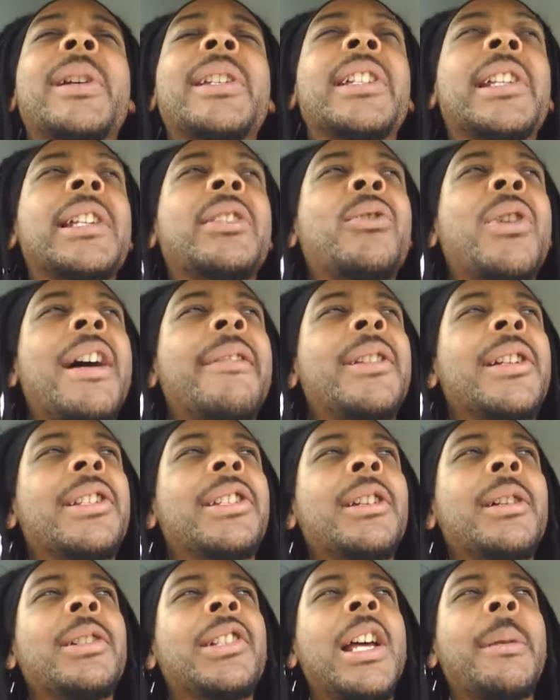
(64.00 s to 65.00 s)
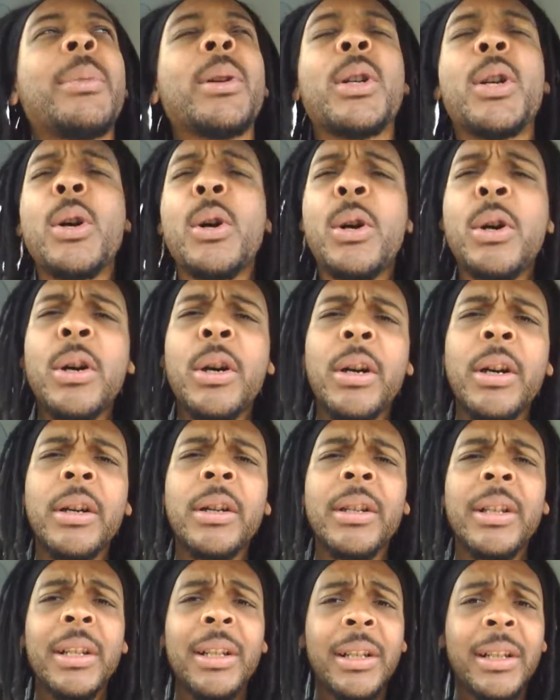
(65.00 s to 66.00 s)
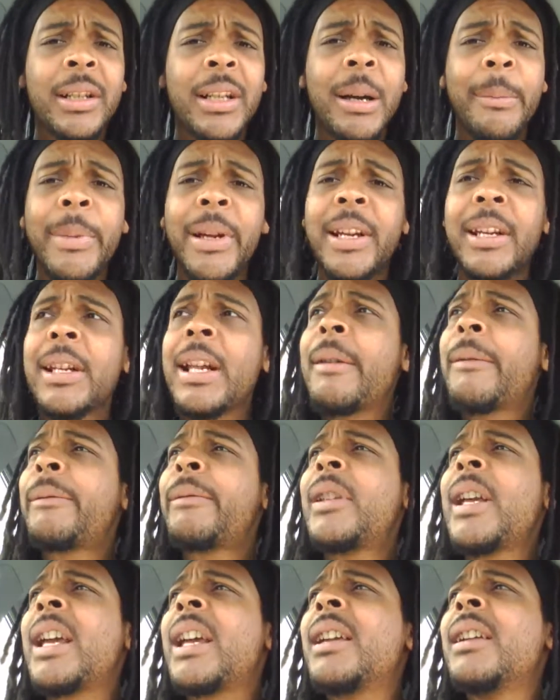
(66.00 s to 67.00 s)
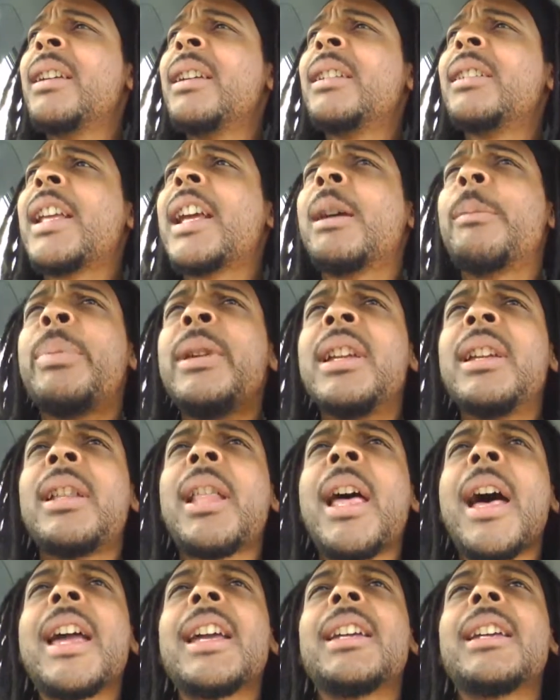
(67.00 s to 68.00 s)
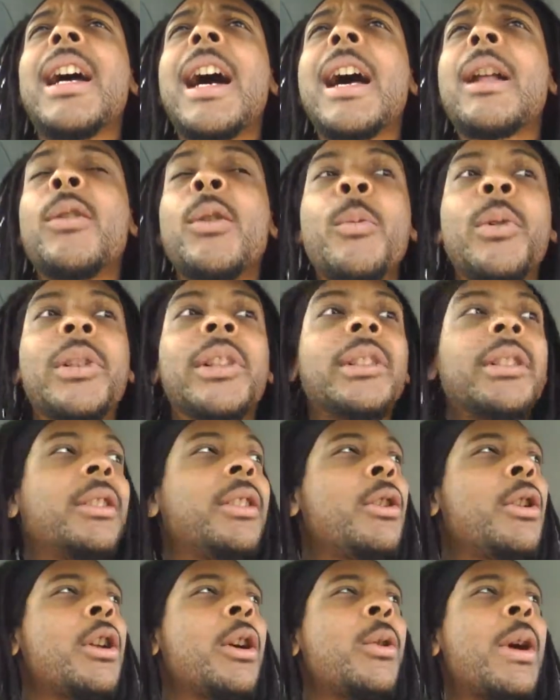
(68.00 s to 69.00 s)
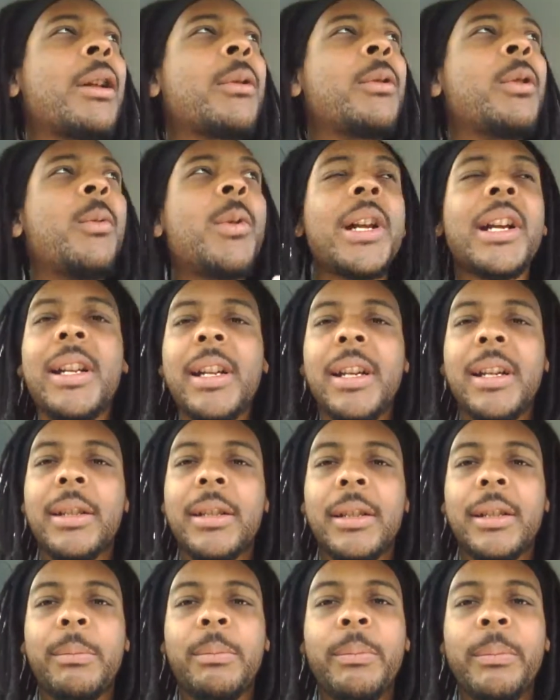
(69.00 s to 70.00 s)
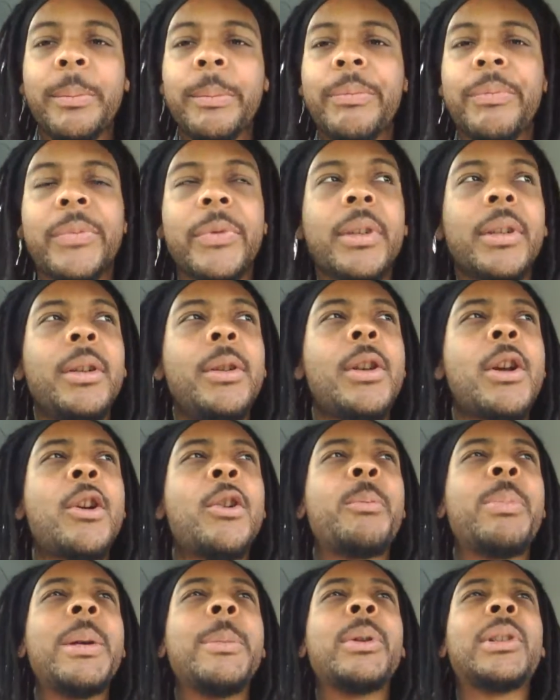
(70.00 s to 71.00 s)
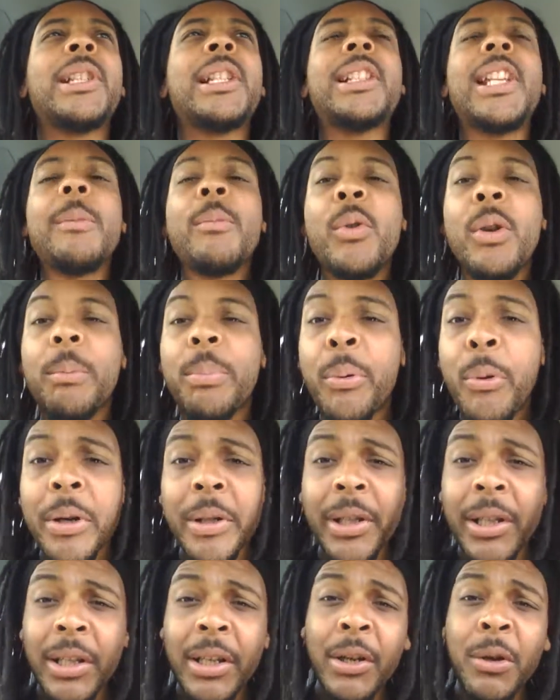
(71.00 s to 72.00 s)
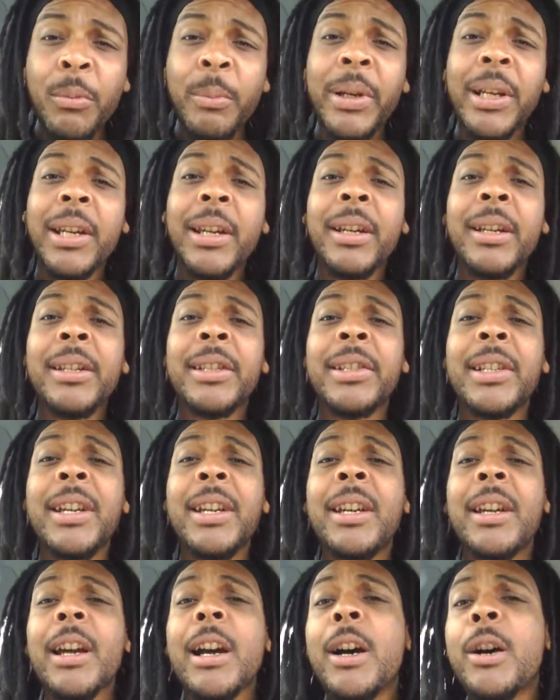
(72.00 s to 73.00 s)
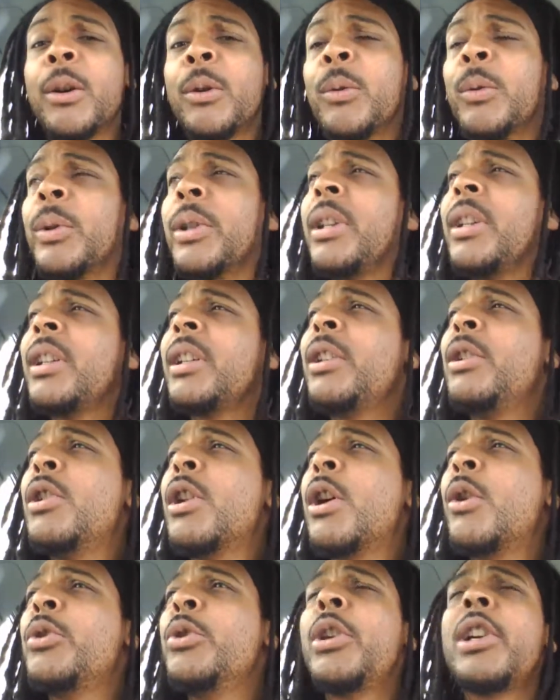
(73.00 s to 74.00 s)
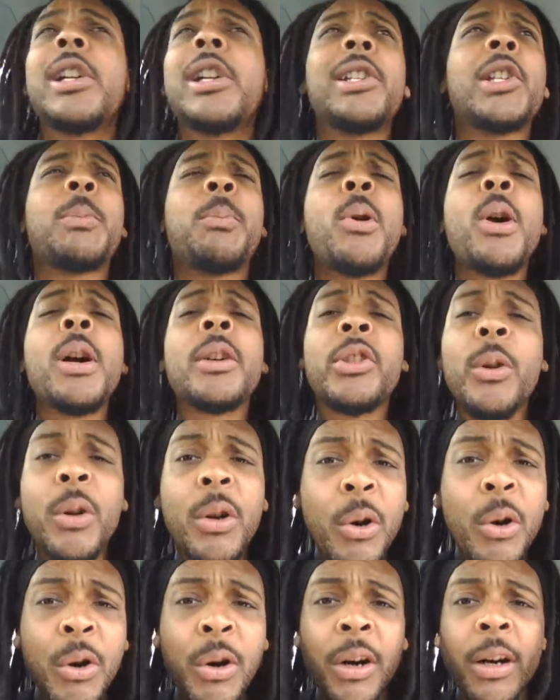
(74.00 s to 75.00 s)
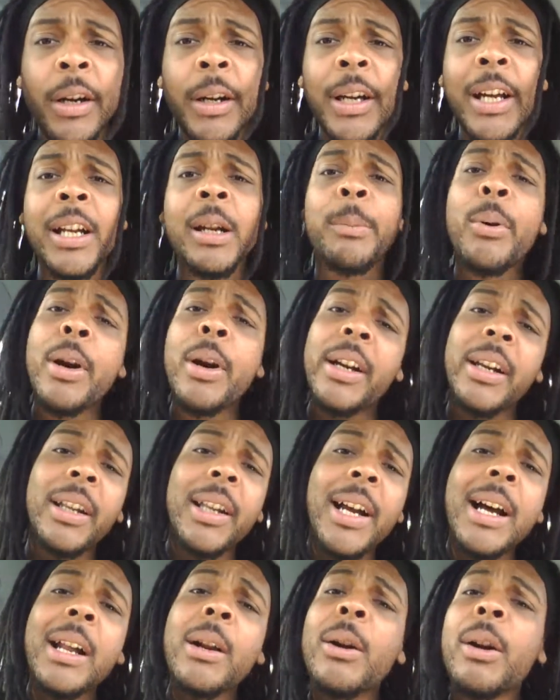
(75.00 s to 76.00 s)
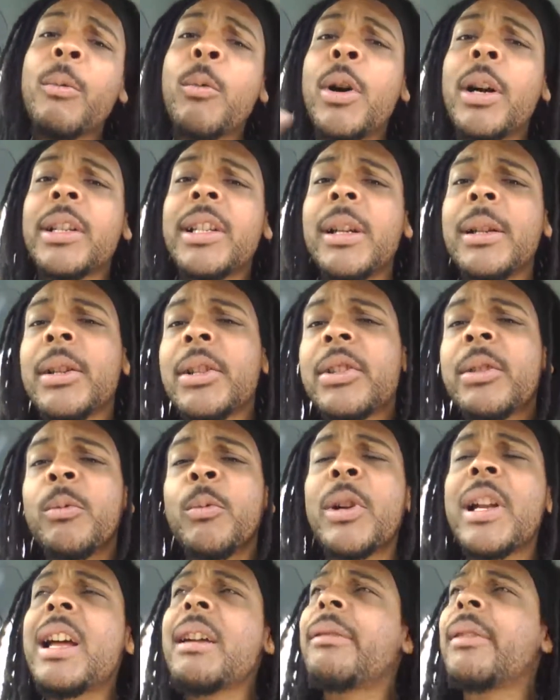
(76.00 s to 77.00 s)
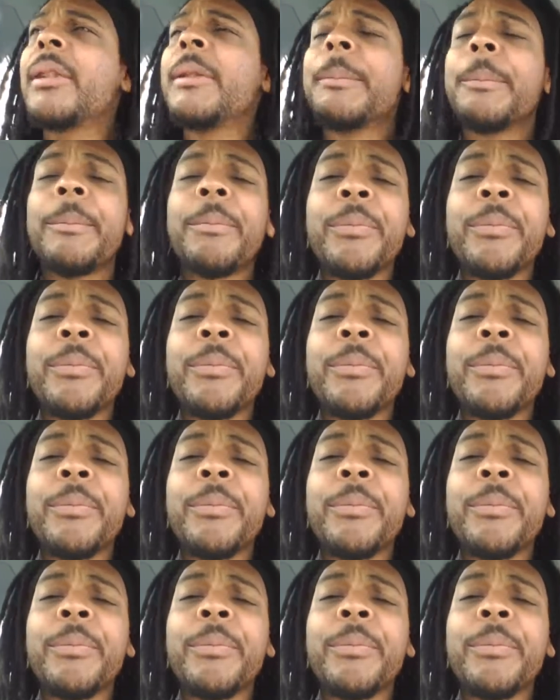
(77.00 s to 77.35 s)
because they're driving a certain type of car, I mean, they could be like, I don't know what it is. People think they're more important than you because, you could have just parked your car in a parking lot or walked down this whatever,